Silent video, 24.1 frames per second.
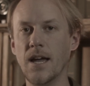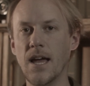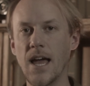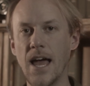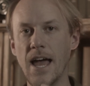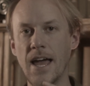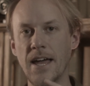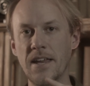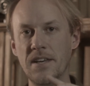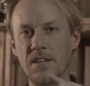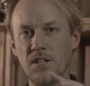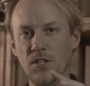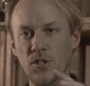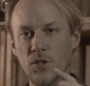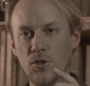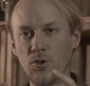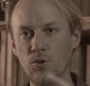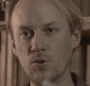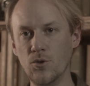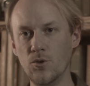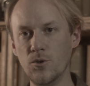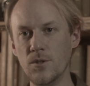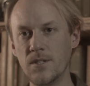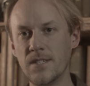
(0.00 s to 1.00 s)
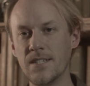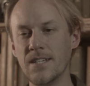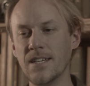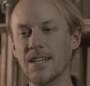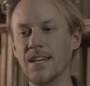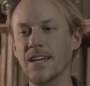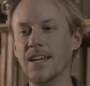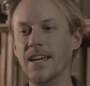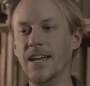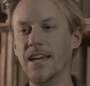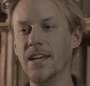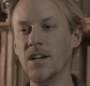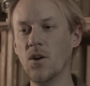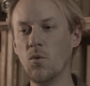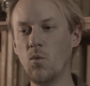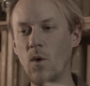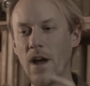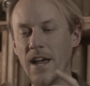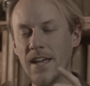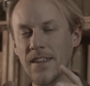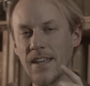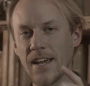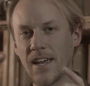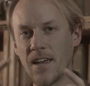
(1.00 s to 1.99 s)
and used in a
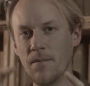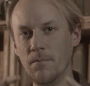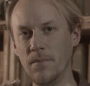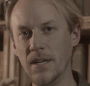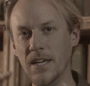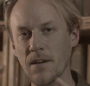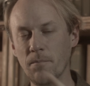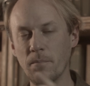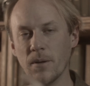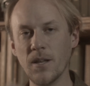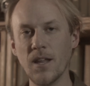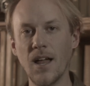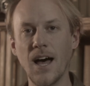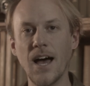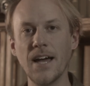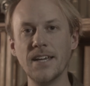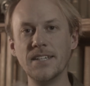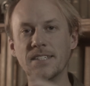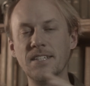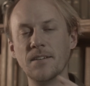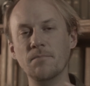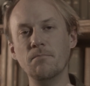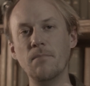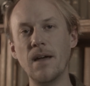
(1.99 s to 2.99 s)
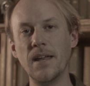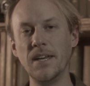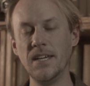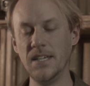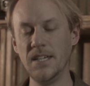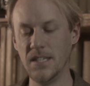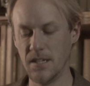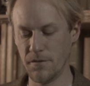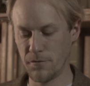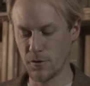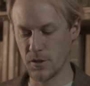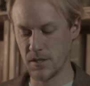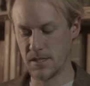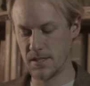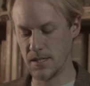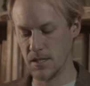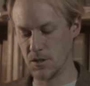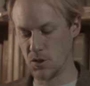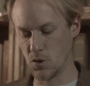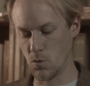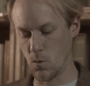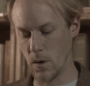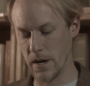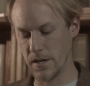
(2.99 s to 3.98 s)
way that can be applied to many different
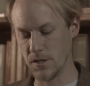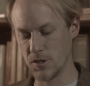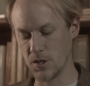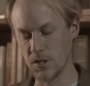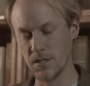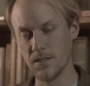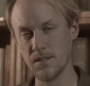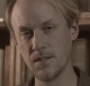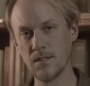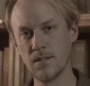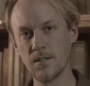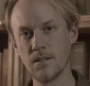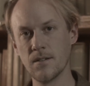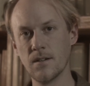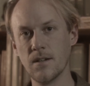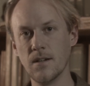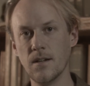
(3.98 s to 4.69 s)
situations.